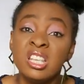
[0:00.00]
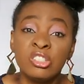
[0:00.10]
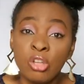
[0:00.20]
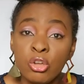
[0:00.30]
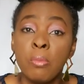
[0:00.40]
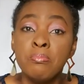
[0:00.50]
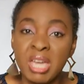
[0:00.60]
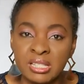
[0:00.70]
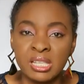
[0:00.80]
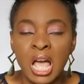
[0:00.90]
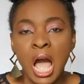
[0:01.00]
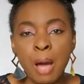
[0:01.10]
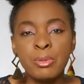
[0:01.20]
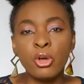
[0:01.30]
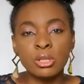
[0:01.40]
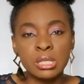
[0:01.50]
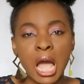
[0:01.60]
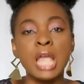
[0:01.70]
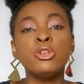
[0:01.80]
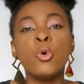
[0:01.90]
He's not your mate. And
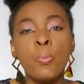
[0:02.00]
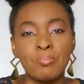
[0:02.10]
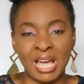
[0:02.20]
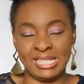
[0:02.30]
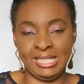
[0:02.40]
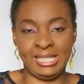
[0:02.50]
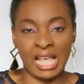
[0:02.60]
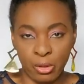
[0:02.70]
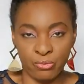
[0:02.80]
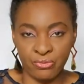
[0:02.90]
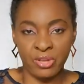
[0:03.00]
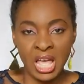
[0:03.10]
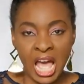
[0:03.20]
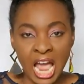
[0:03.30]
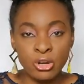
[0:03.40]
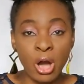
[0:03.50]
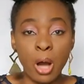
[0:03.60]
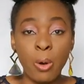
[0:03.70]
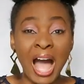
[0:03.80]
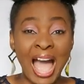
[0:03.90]
because I know myself, I know
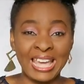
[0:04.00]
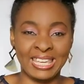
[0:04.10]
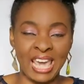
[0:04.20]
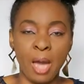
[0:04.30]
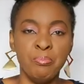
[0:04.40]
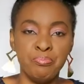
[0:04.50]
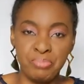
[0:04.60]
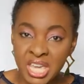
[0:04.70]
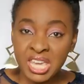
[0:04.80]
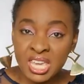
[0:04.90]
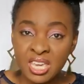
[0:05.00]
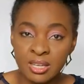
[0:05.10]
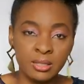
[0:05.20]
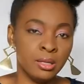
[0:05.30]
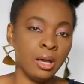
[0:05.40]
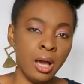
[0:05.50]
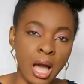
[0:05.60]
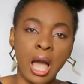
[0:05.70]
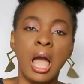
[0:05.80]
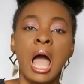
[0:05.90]
how I can be,
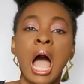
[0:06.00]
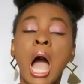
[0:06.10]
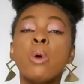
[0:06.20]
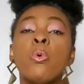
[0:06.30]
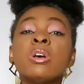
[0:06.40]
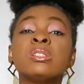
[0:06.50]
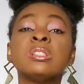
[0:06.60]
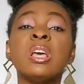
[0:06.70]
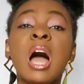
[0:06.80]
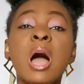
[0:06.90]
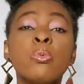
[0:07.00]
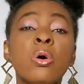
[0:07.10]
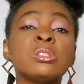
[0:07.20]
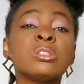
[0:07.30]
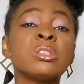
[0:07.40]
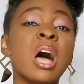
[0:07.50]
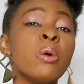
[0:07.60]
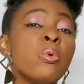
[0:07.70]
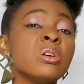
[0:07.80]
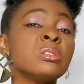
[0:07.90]
I
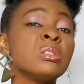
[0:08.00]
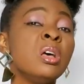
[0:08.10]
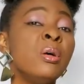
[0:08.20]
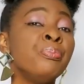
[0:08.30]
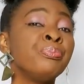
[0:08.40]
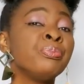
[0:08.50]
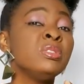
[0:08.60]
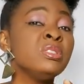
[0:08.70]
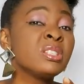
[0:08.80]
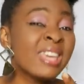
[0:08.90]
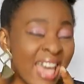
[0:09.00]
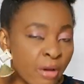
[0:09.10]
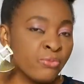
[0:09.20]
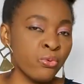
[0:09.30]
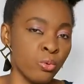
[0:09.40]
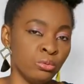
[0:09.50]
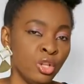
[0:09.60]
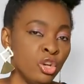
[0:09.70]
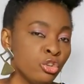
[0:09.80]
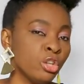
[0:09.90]
was careful
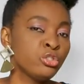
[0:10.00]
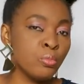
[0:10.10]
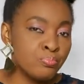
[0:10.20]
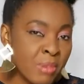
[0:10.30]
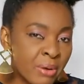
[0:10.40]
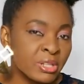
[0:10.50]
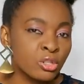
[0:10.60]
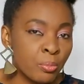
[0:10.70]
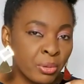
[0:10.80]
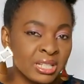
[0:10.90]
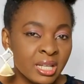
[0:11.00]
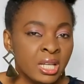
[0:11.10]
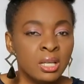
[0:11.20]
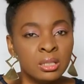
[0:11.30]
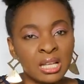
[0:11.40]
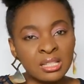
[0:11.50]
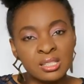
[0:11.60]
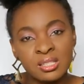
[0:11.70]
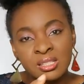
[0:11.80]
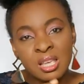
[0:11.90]
not to marry somebody
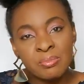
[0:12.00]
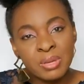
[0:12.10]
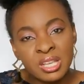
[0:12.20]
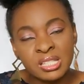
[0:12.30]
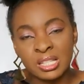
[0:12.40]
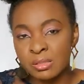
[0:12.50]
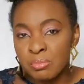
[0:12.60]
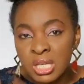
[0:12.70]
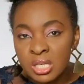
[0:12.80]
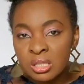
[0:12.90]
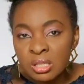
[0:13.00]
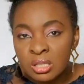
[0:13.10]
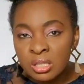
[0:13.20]
that's the same age as me.